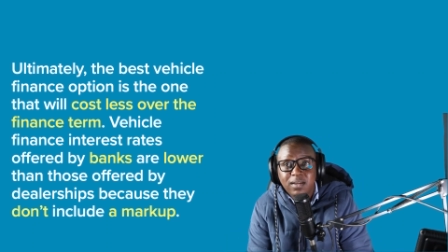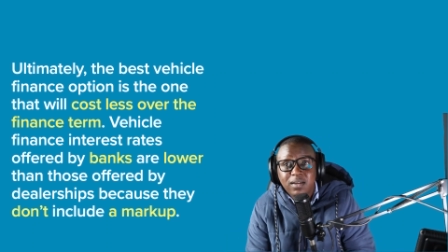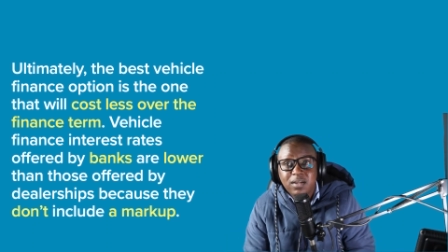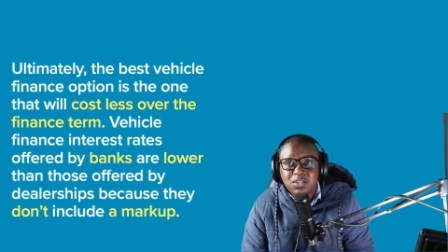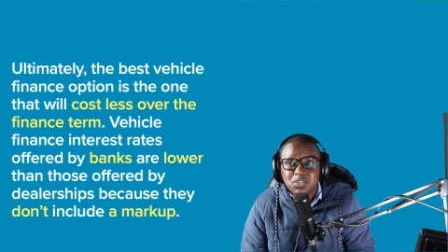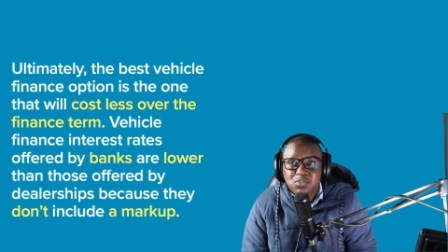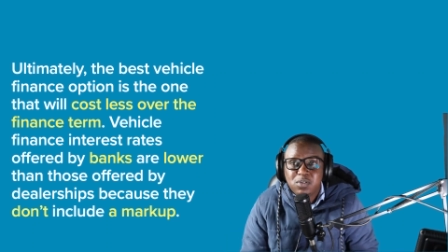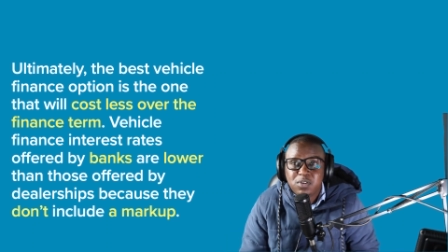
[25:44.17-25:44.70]

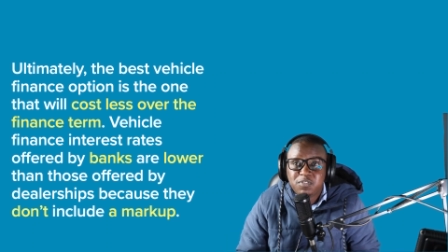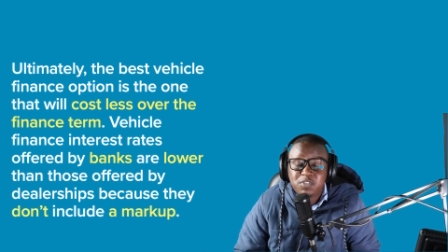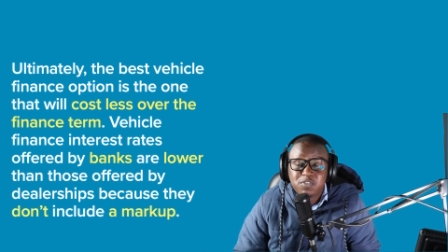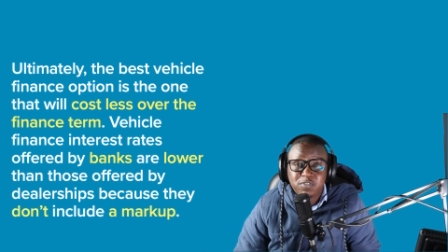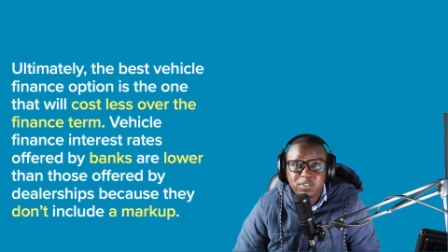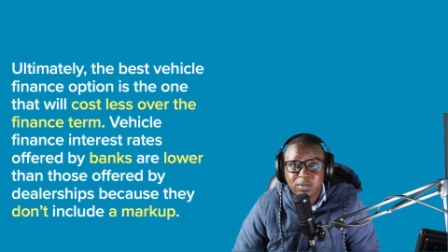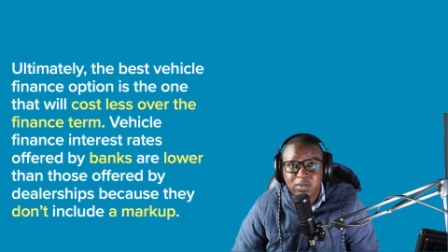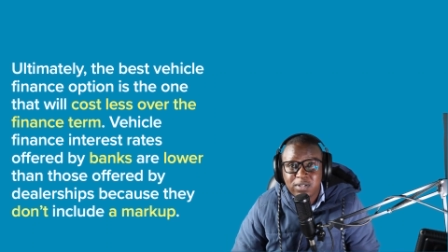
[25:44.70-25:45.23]
So if
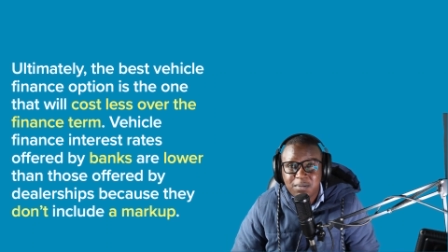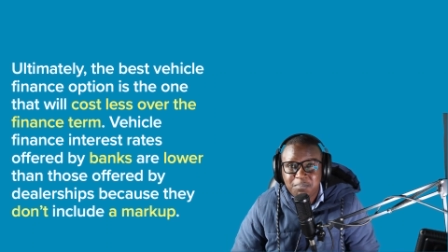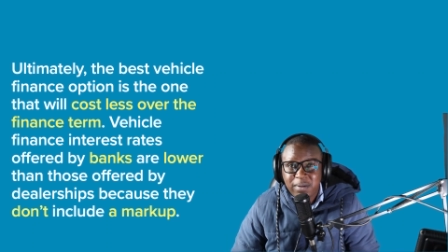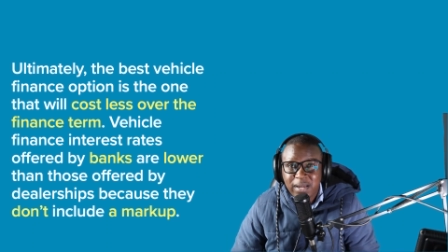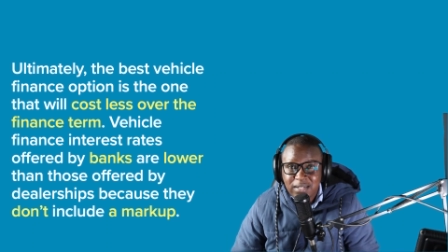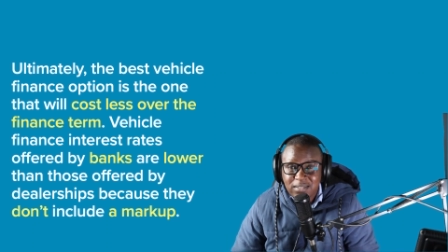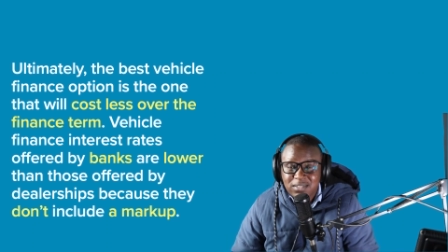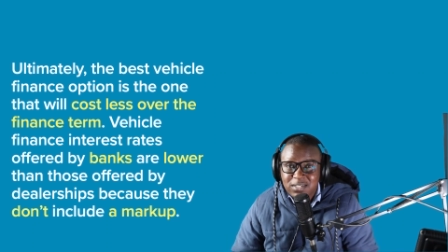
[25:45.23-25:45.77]
you've got a
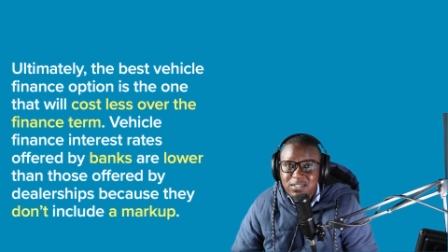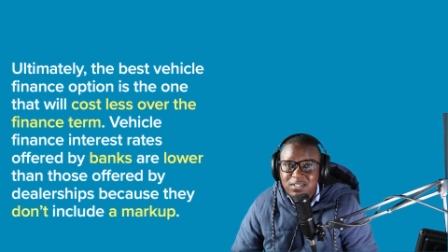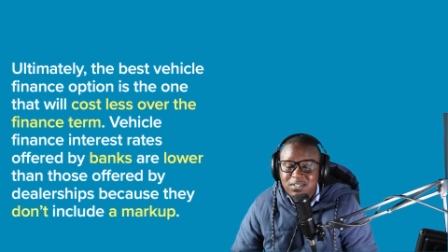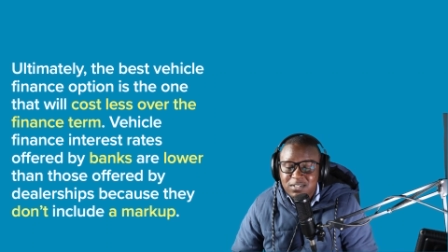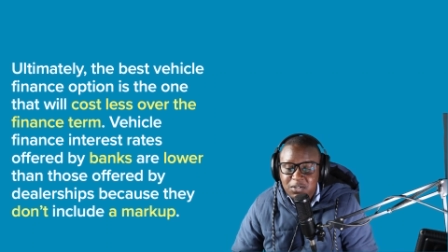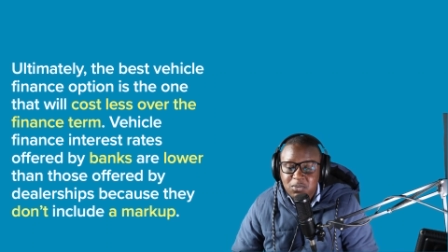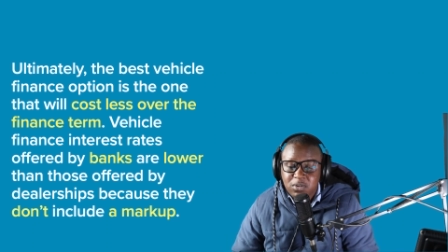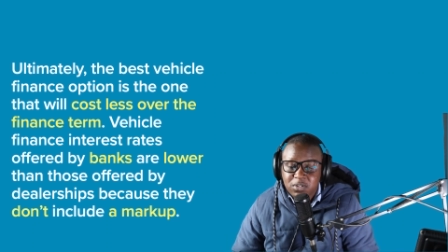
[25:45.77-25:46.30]
bad credit
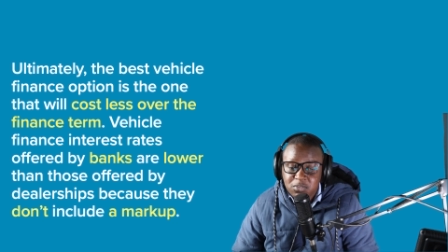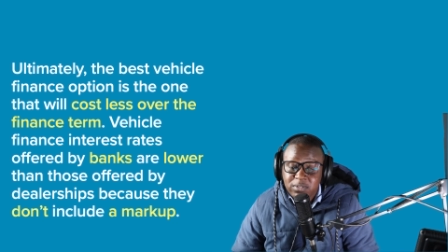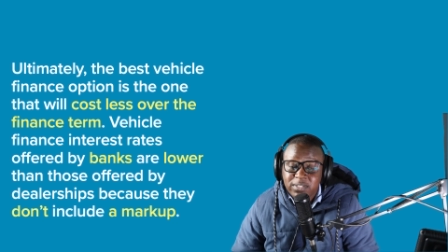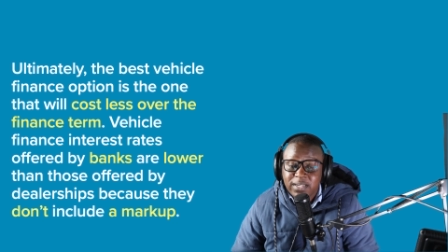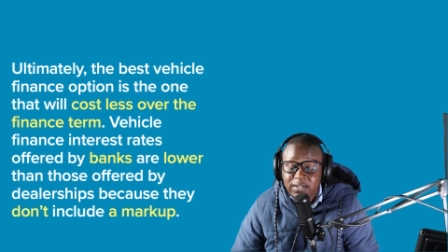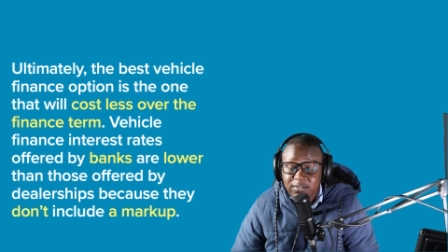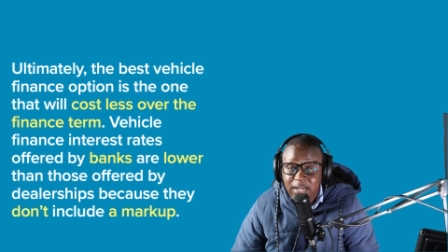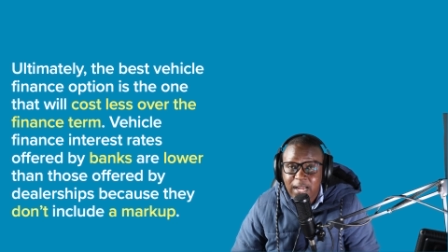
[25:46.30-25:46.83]
record, you'll
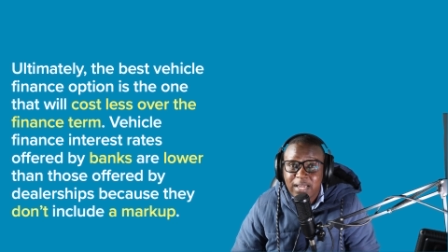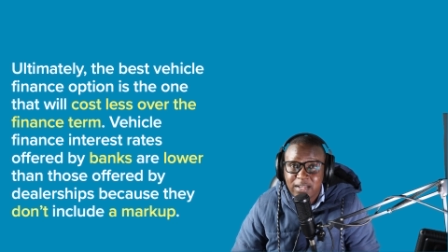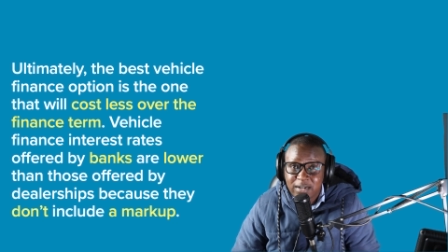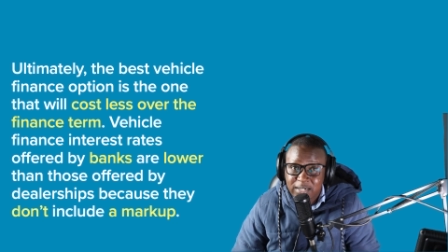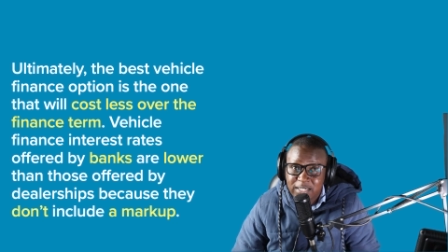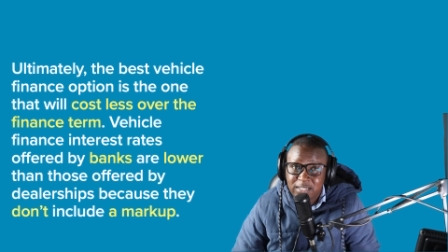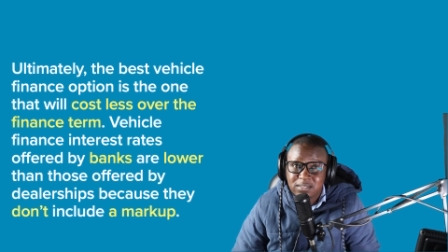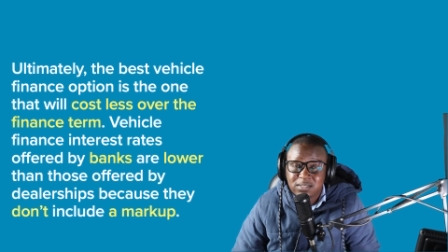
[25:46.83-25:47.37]
get higher
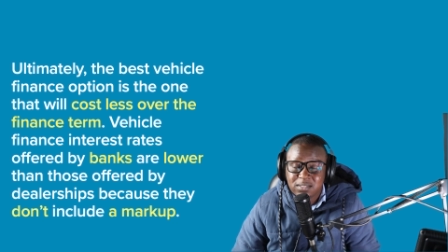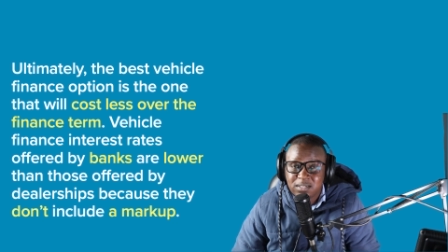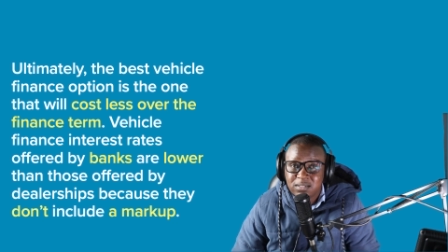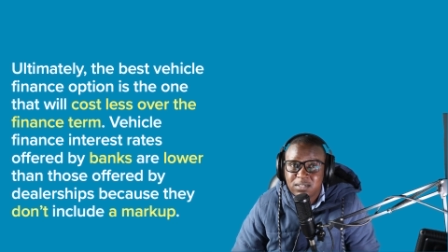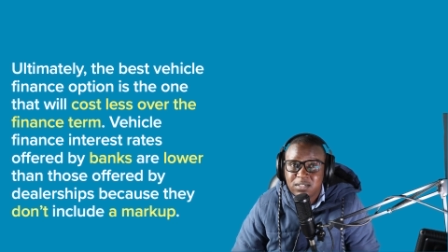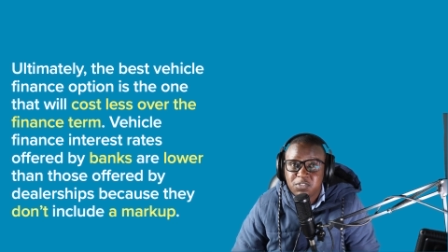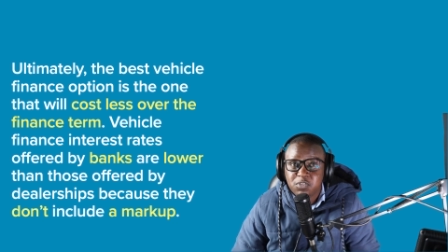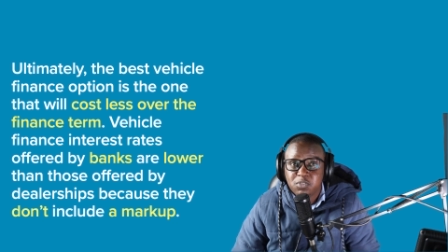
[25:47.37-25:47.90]
rate, and then
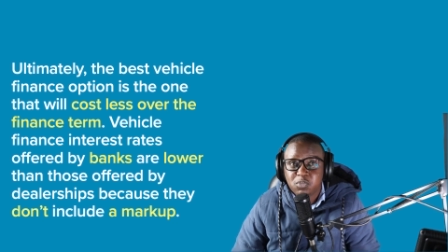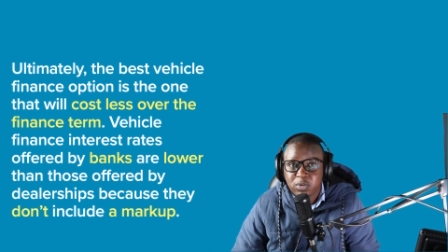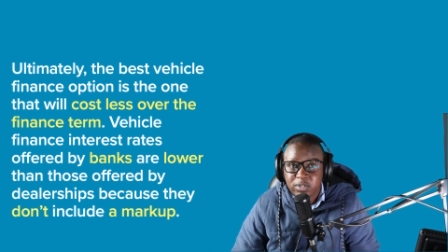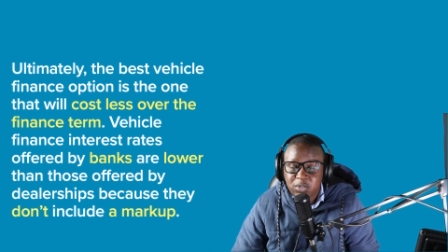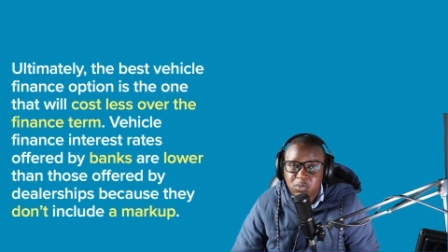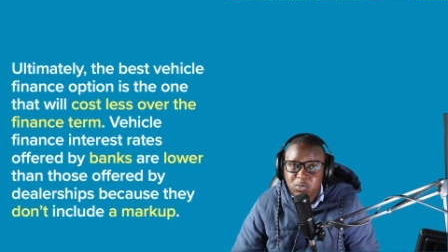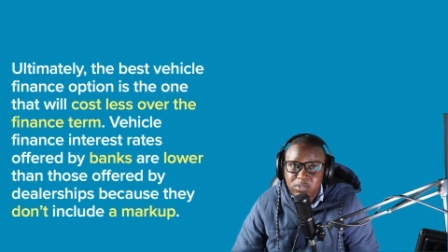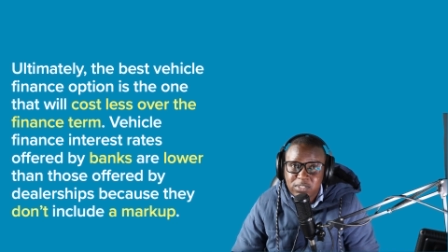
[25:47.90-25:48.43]
if you've got a
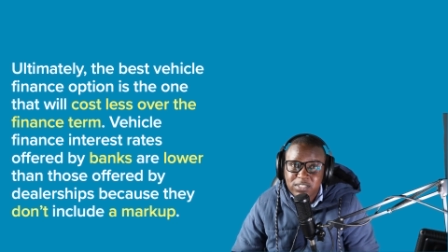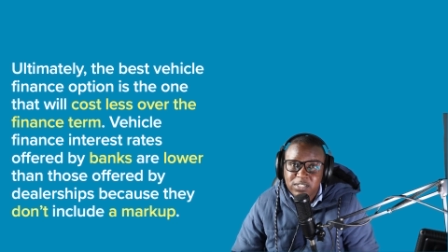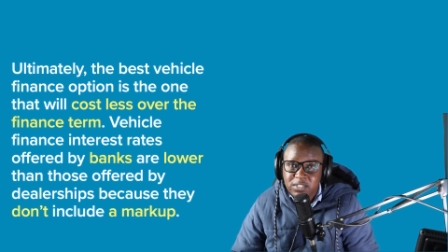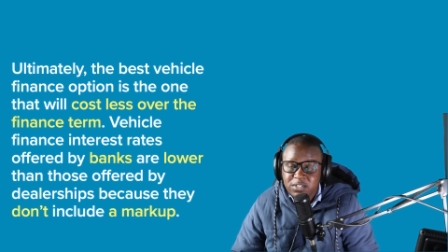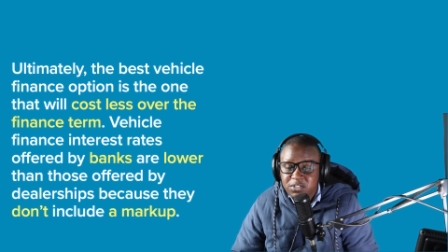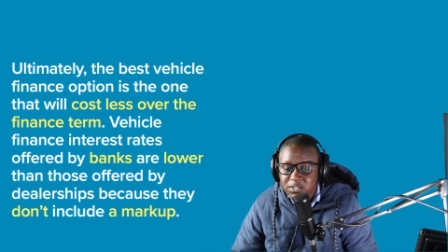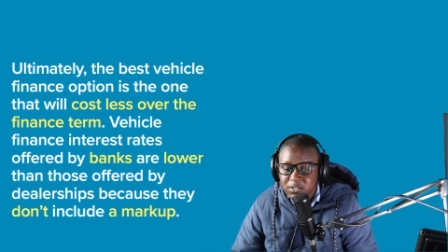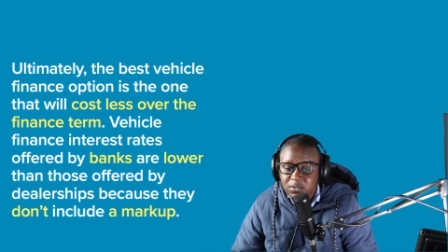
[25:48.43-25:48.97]
good
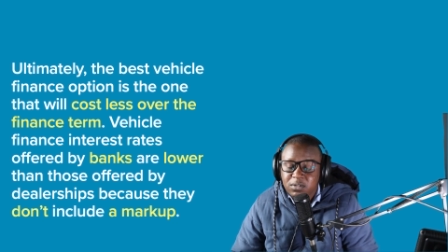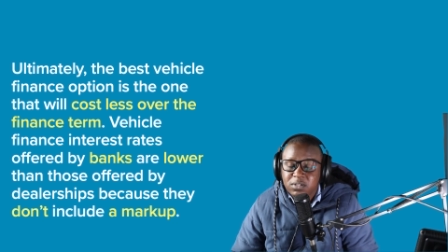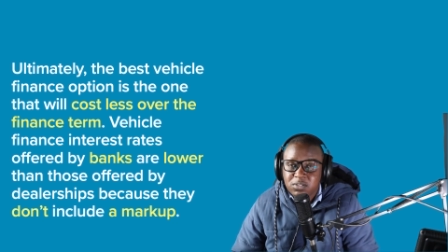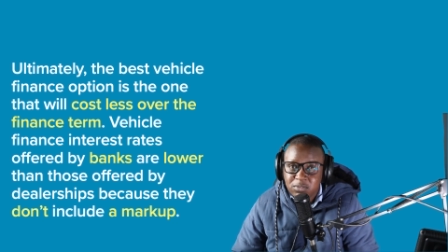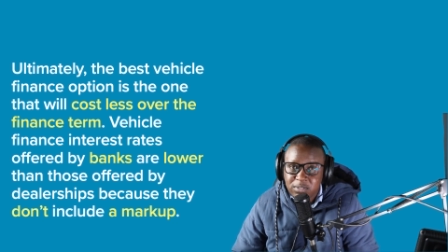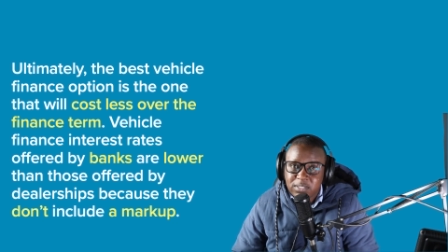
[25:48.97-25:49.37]
credit record,